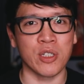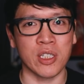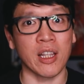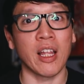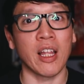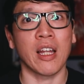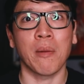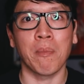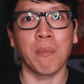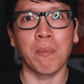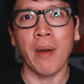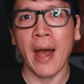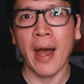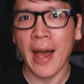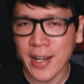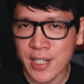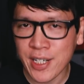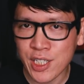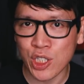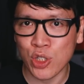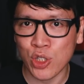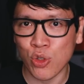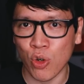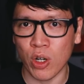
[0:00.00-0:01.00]
there's a lot of
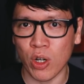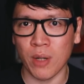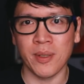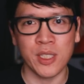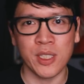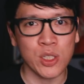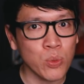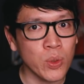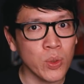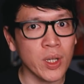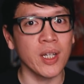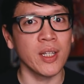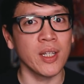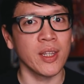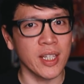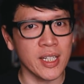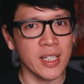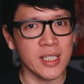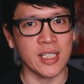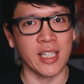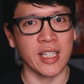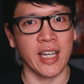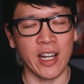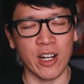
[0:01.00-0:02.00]
backstory between
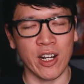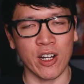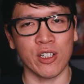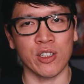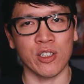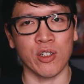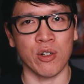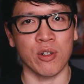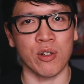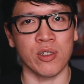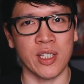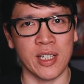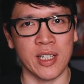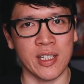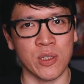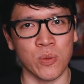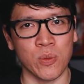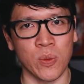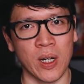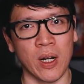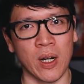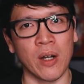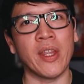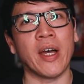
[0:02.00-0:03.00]
these characters
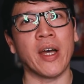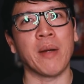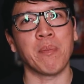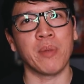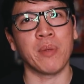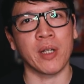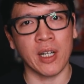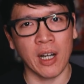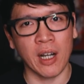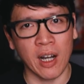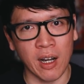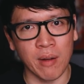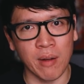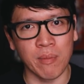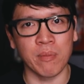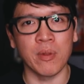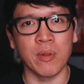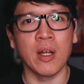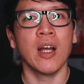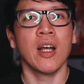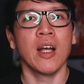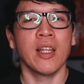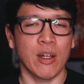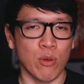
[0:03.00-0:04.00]
as well that
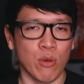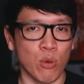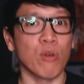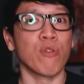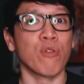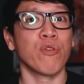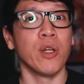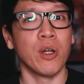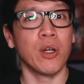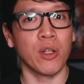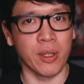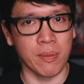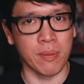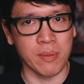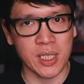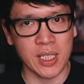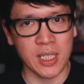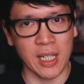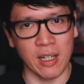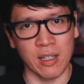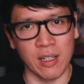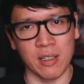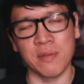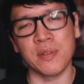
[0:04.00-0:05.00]
become, that reveal
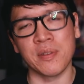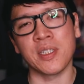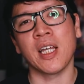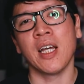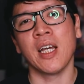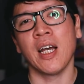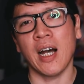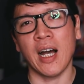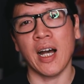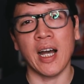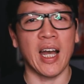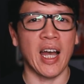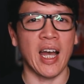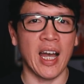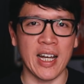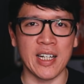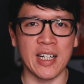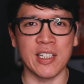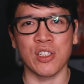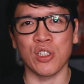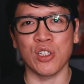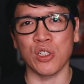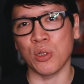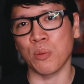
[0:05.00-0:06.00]
themselves uh,
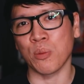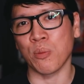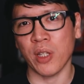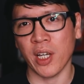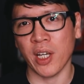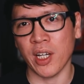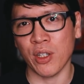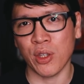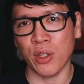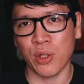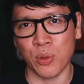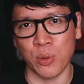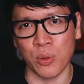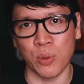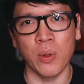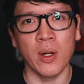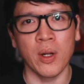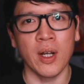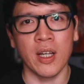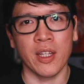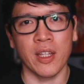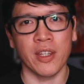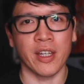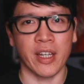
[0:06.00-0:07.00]
as you play through
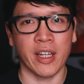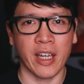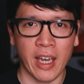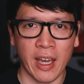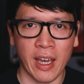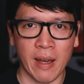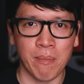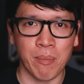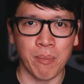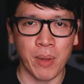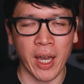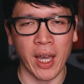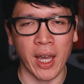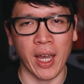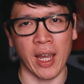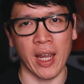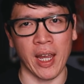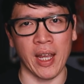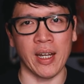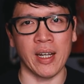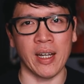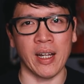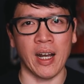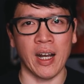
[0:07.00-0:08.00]
the
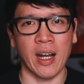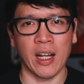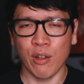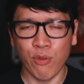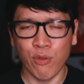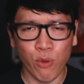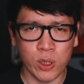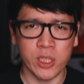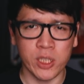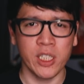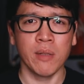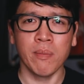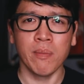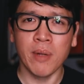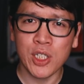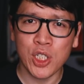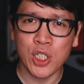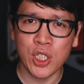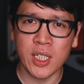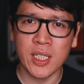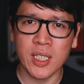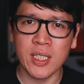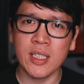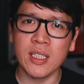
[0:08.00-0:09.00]
campaign. Uh, the 14
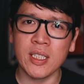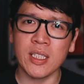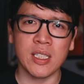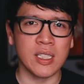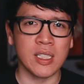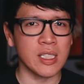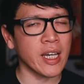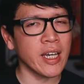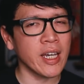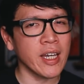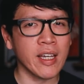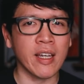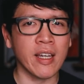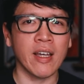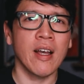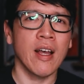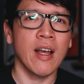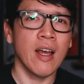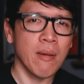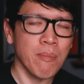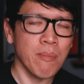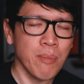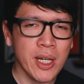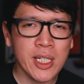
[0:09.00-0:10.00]
missions take
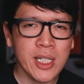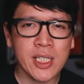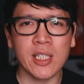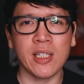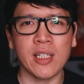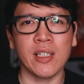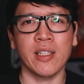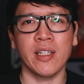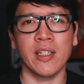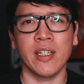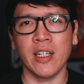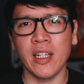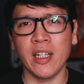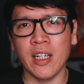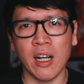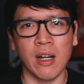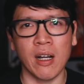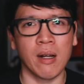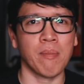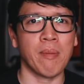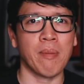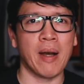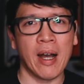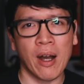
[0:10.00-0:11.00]
basically
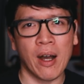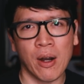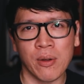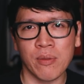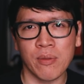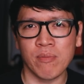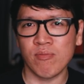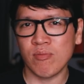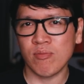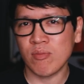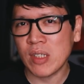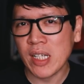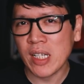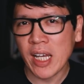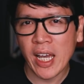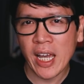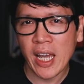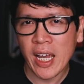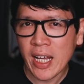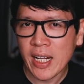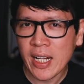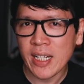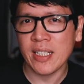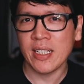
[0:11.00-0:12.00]
about
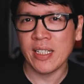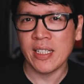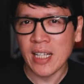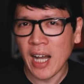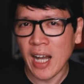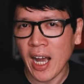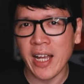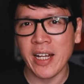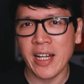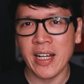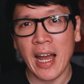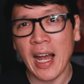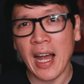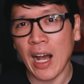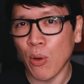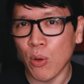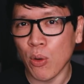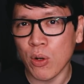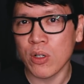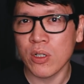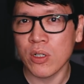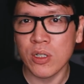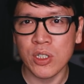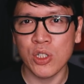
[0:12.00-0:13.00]
eight, nine
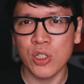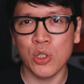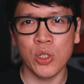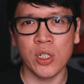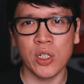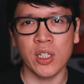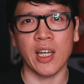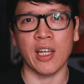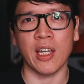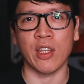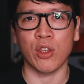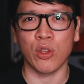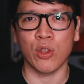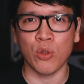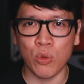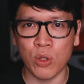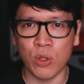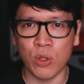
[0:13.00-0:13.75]
hours. You can get